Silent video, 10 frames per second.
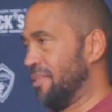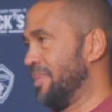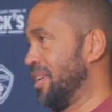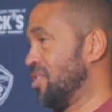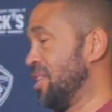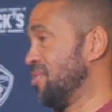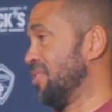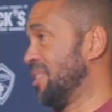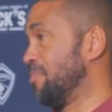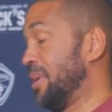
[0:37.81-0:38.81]
to make
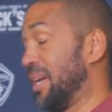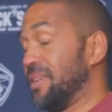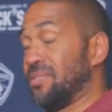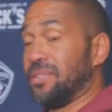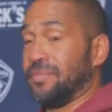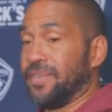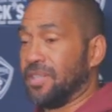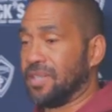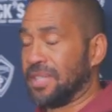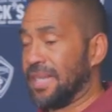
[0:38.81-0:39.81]
changes in the past, if you
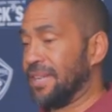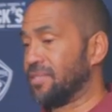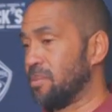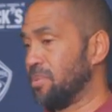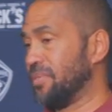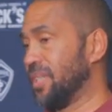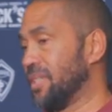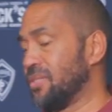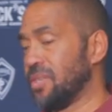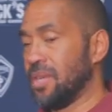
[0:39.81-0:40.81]
look at the last couple of
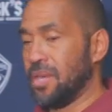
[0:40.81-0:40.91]
years,